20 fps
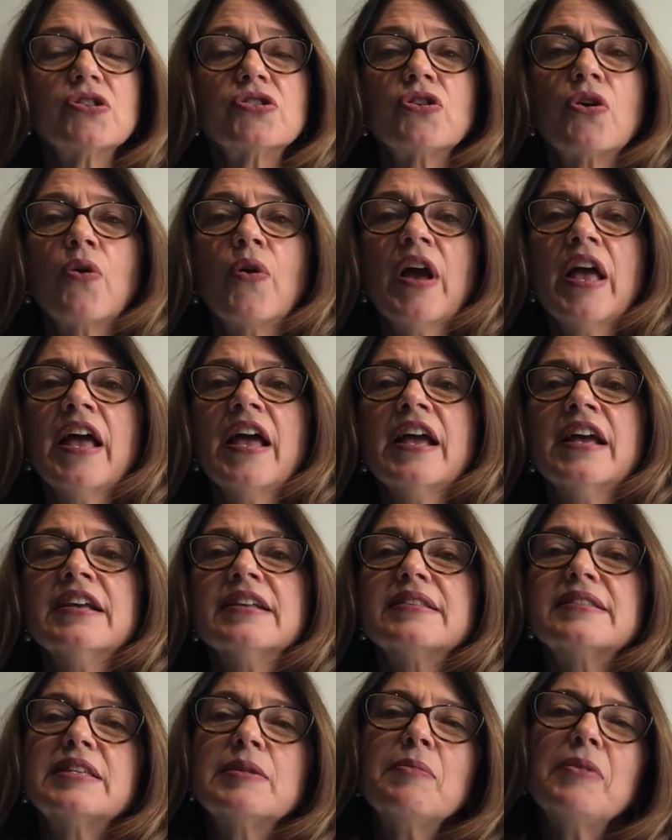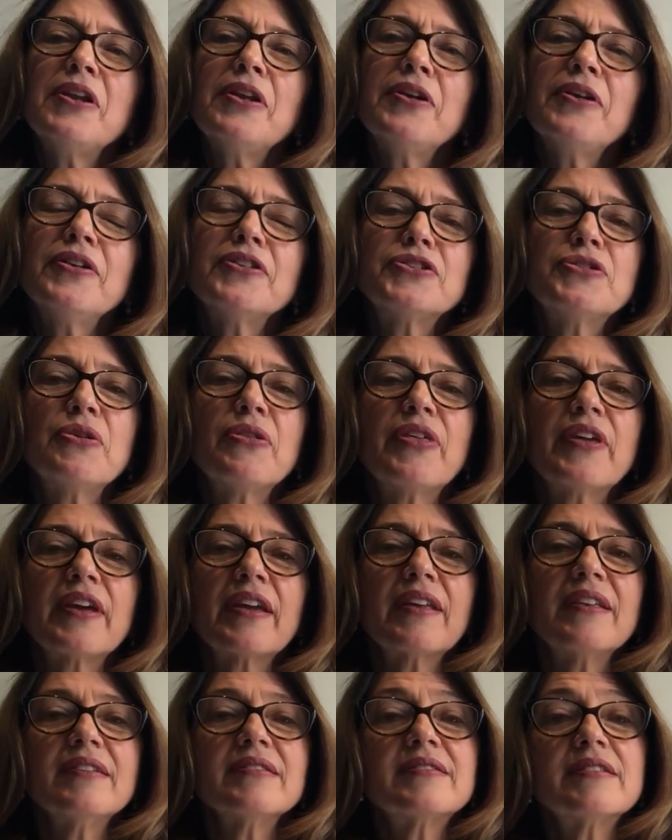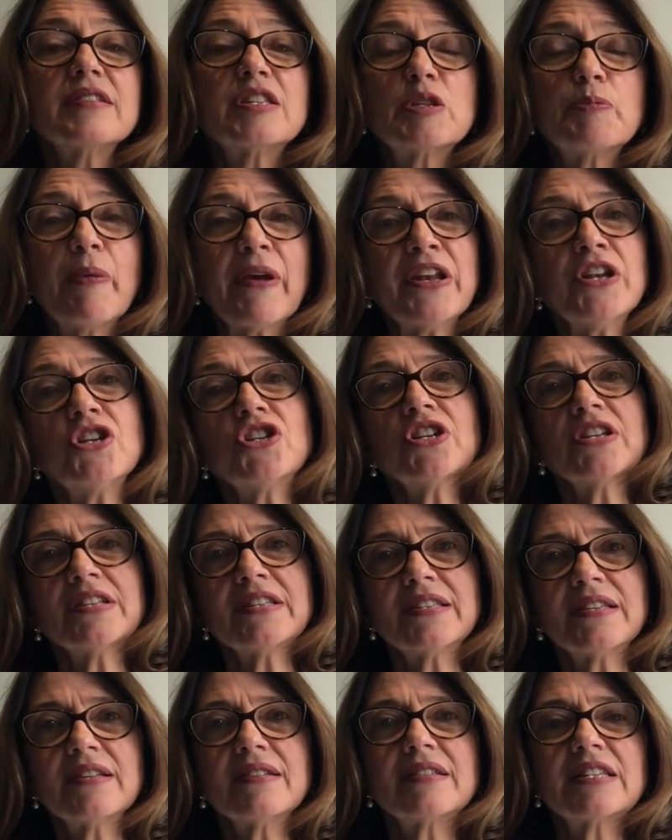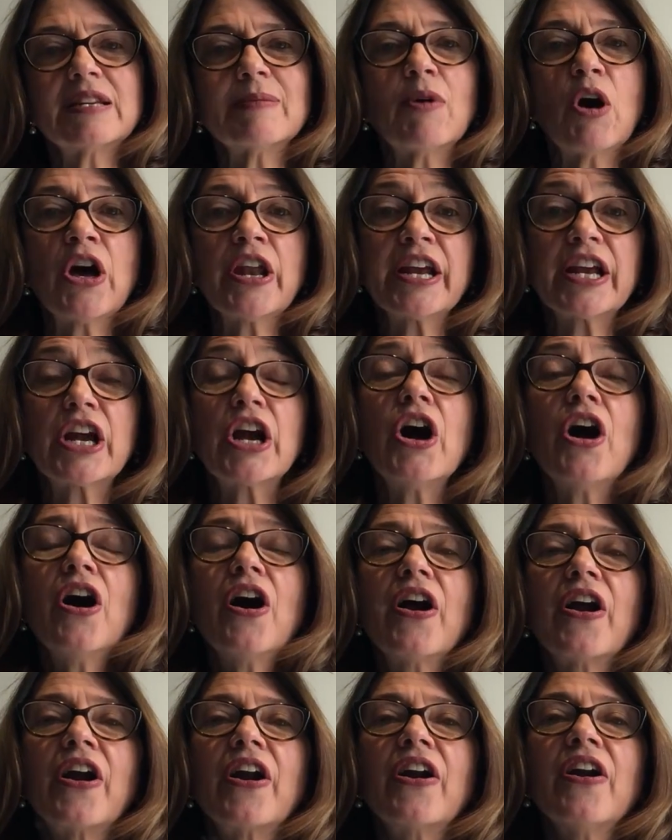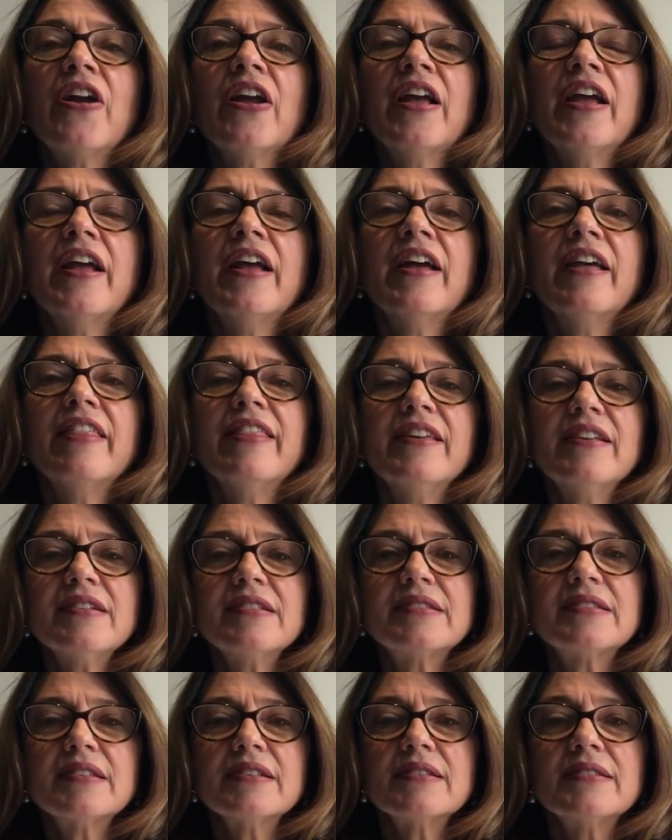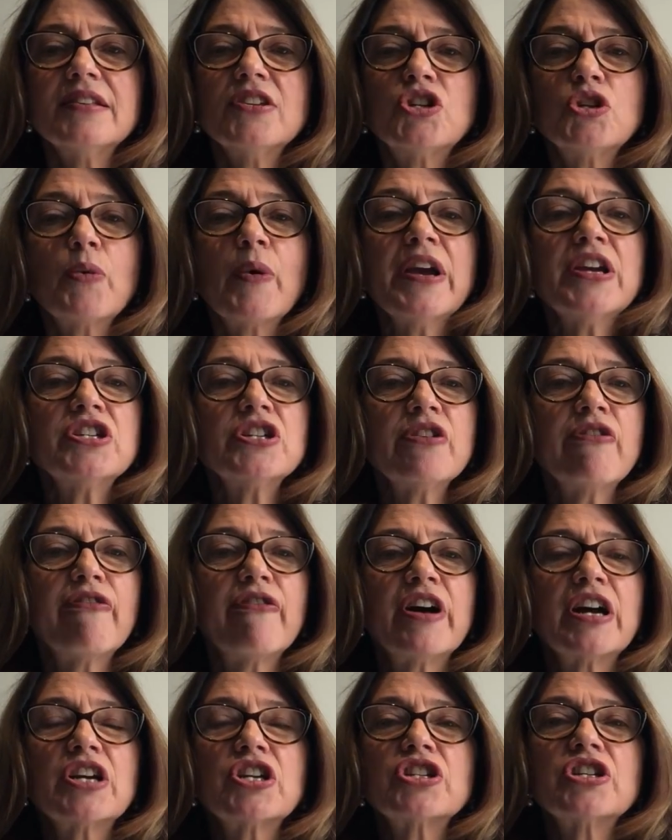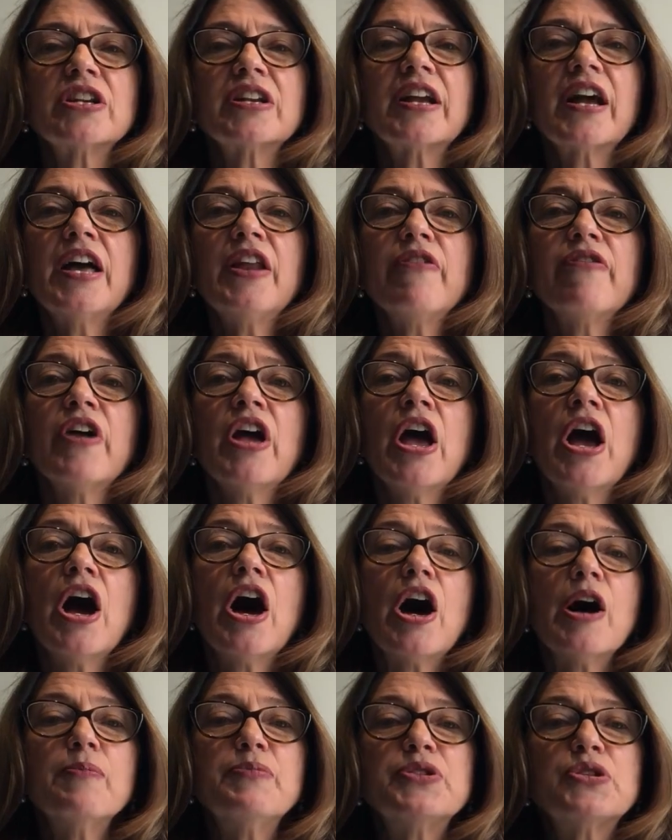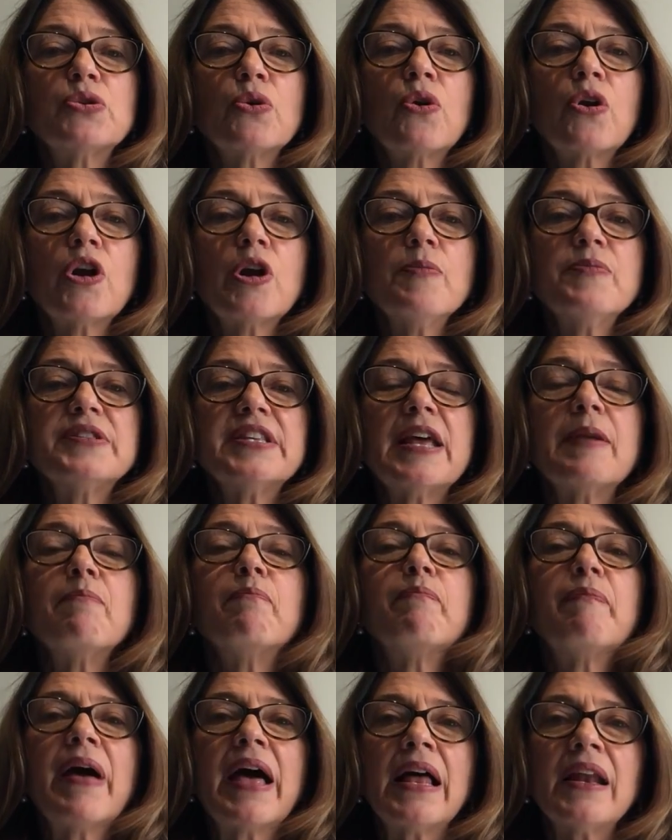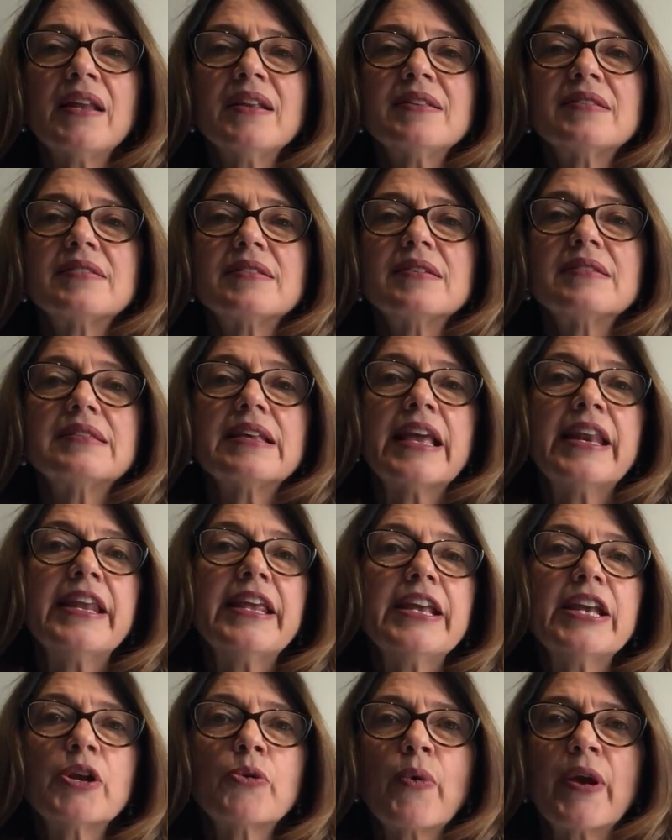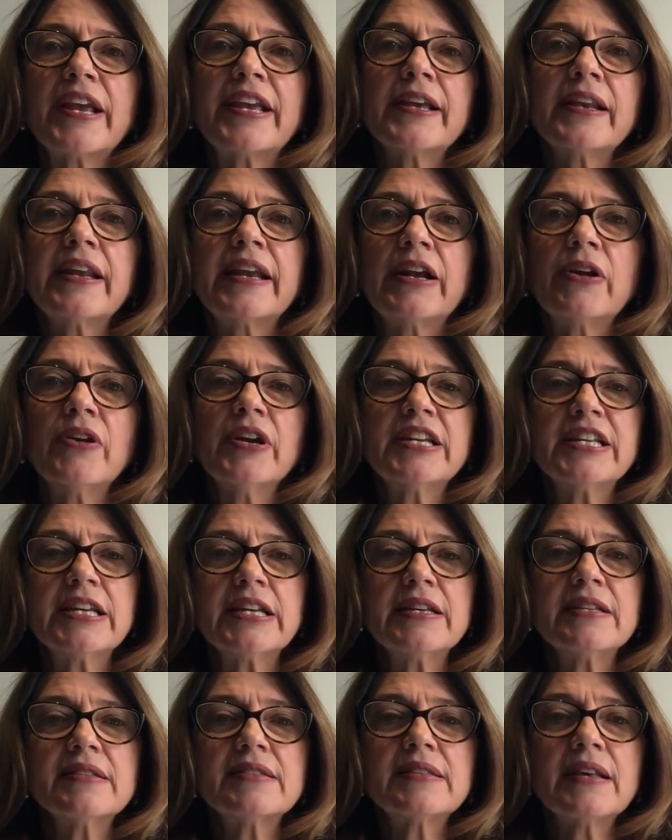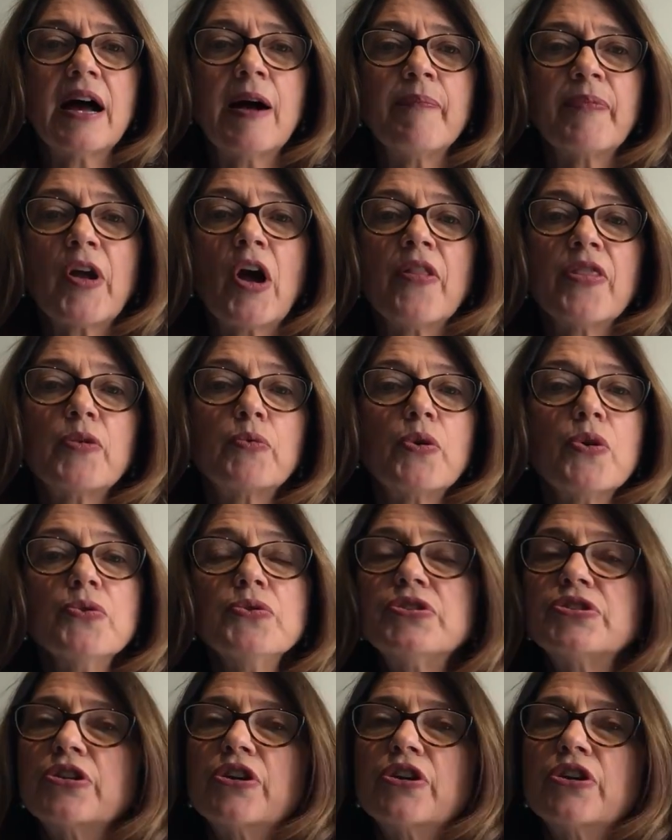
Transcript: So similar to the suspension system on a car, this situation function kind of absorbs and balances any irregularities on the road